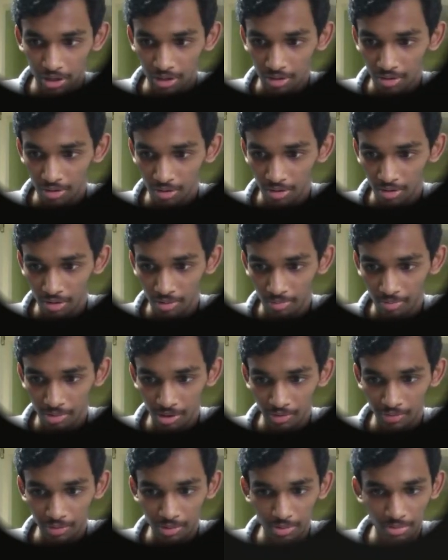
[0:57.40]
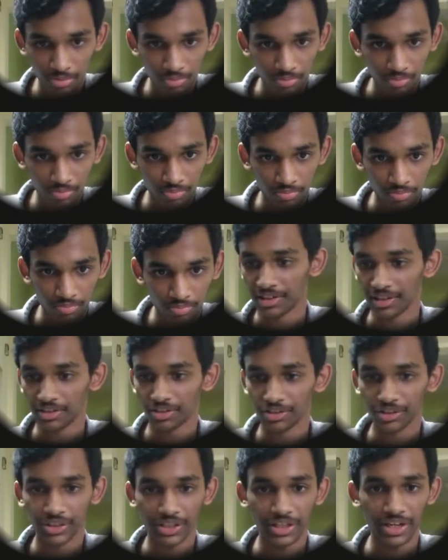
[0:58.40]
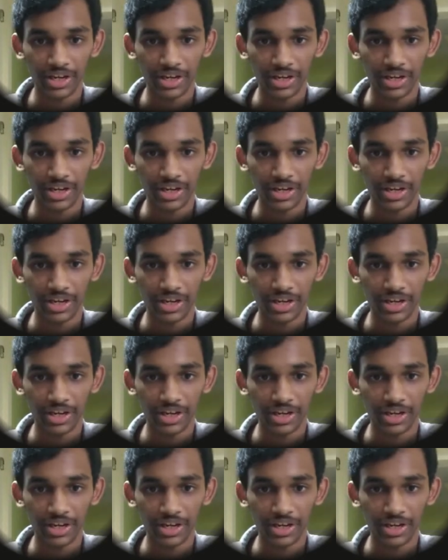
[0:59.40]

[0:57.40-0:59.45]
right? preview. So I click on